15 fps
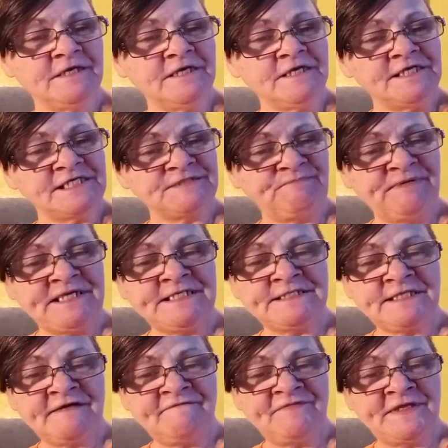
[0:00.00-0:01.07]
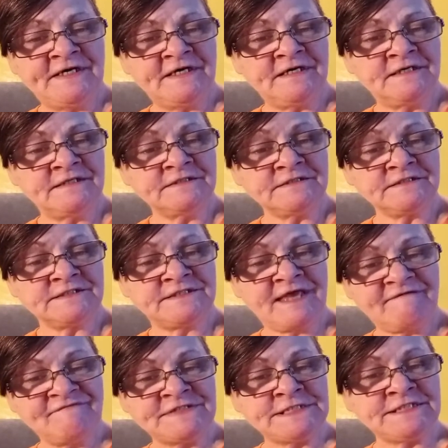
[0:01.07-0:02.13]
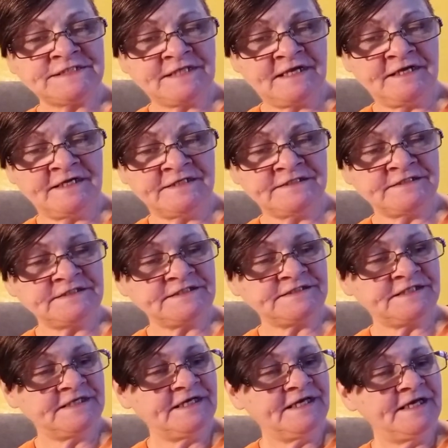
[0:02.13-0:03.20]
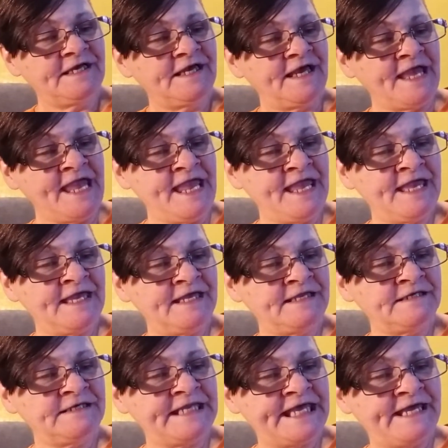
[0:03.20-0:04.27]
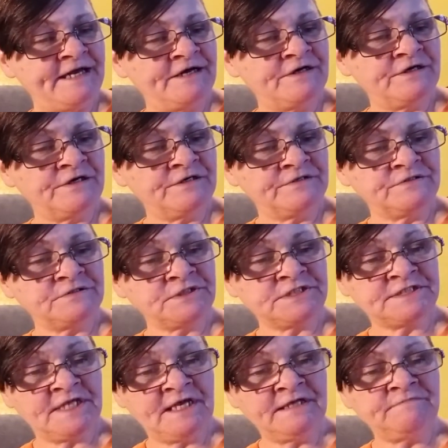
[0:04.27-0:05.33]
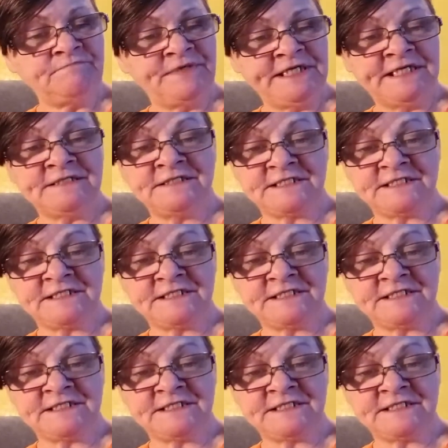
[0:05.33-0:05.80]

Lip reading: Speaks of the seven suns and our sun being the